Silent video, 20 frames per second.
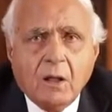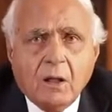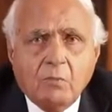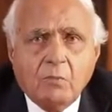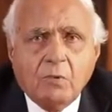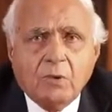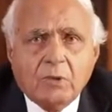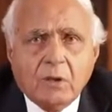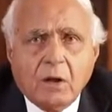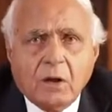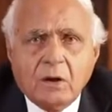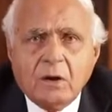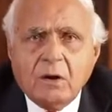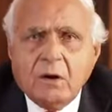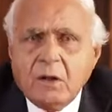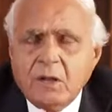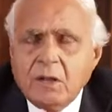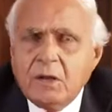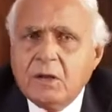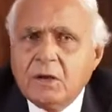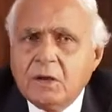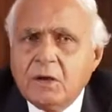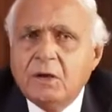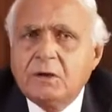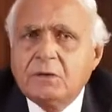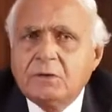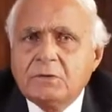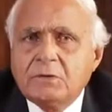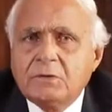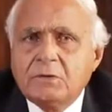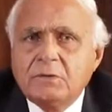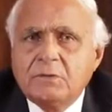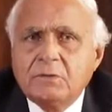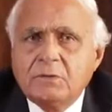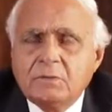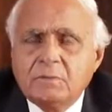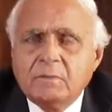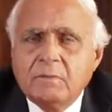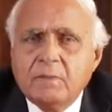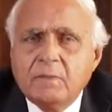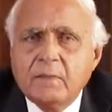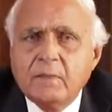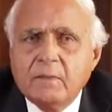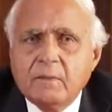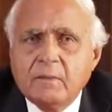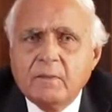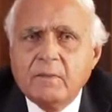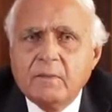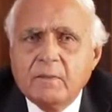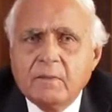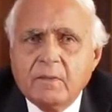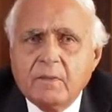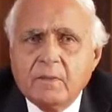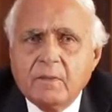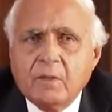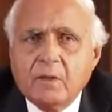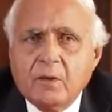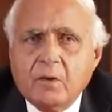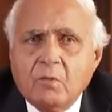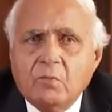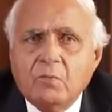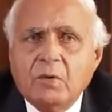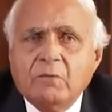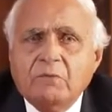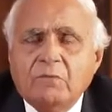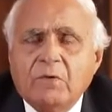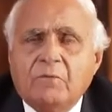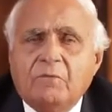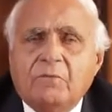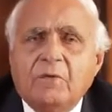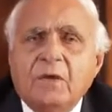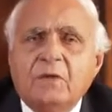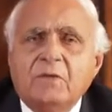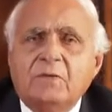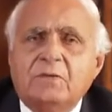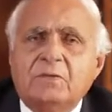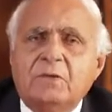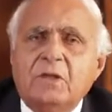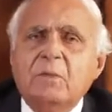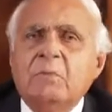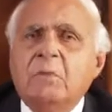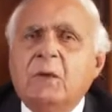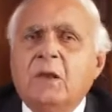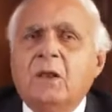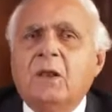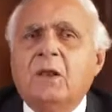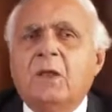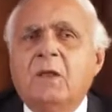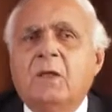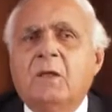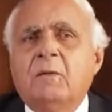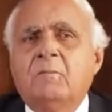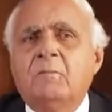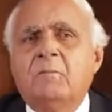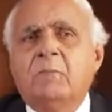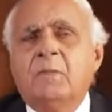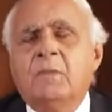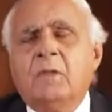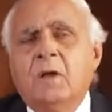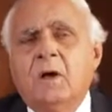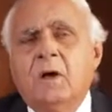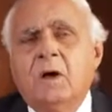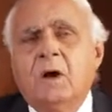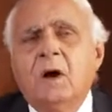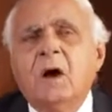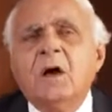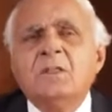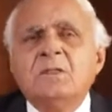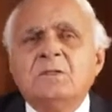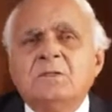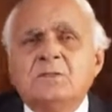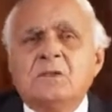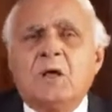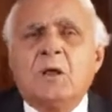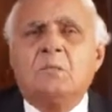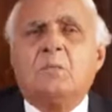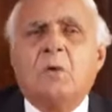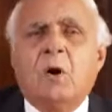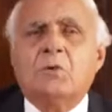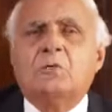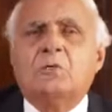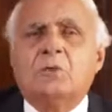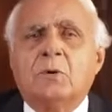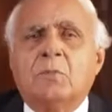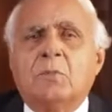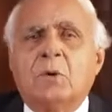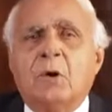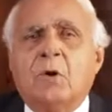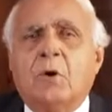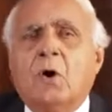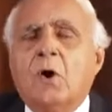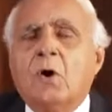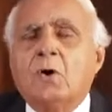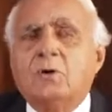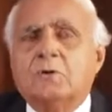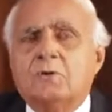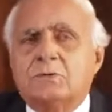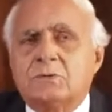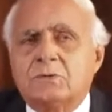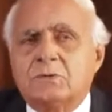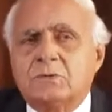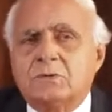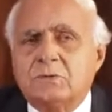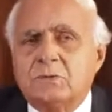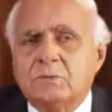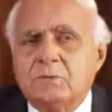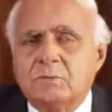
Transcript: with early years when we faced seemingly unsurmountable odds